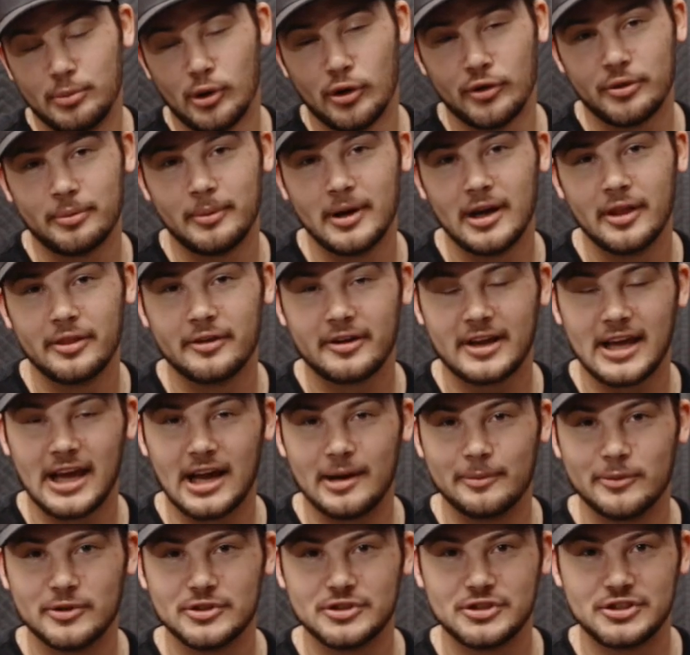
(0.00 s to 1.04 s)
both my other
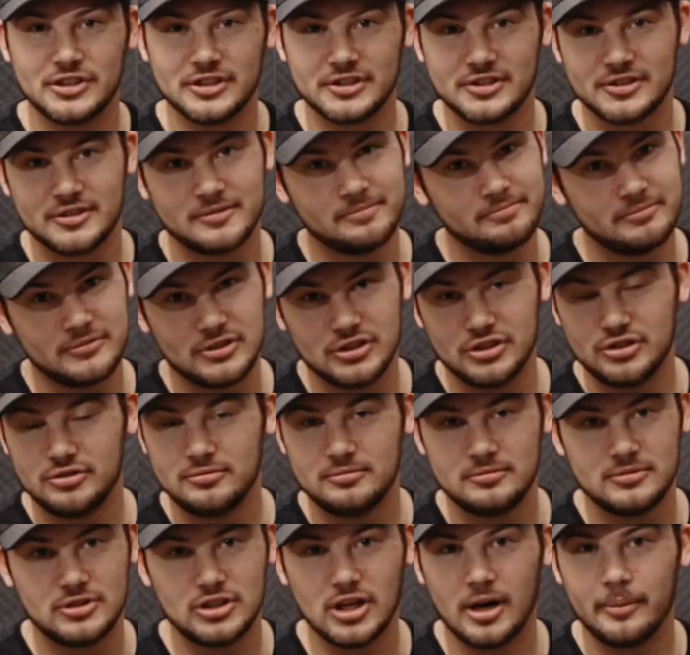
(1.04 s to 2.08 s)
cameras just
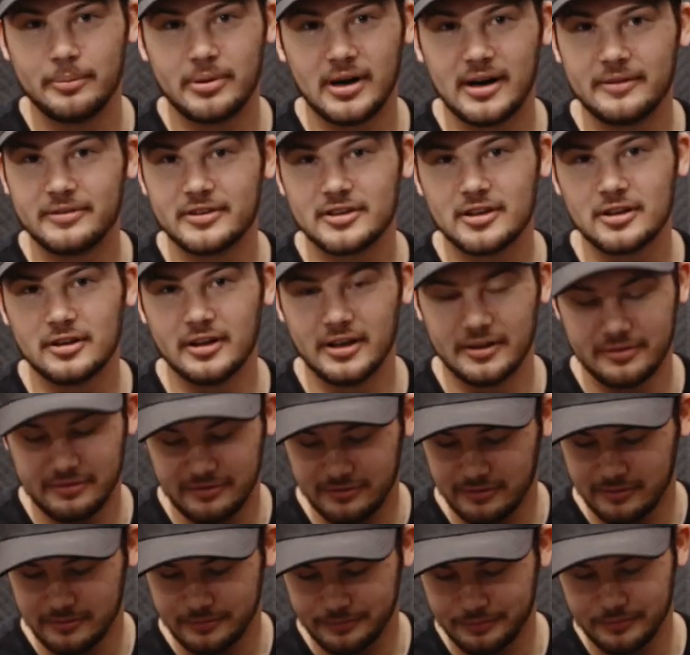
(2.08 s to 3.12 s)
jump off a
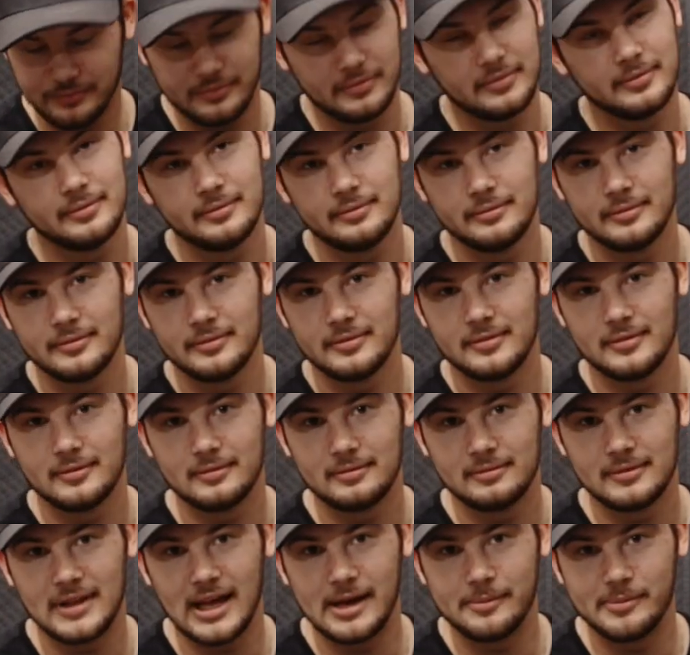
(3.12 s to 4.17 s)
cliff,
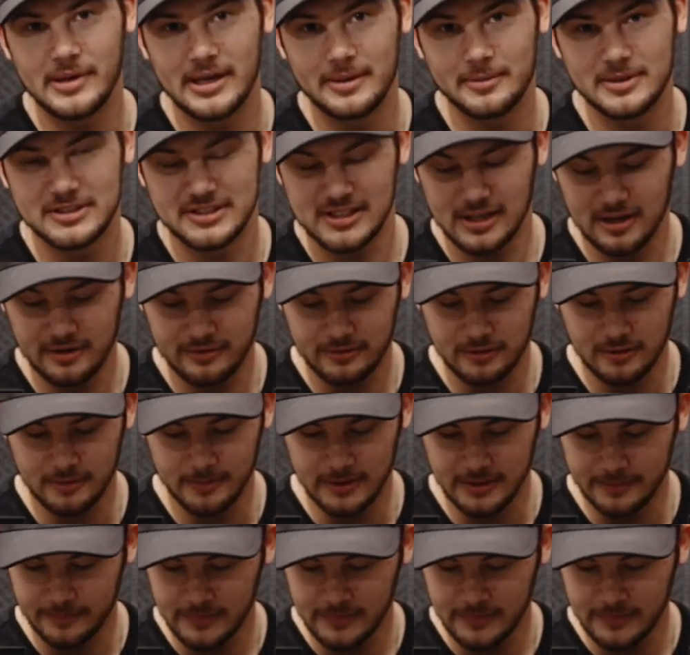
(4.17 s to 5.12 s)
that baby's there for me.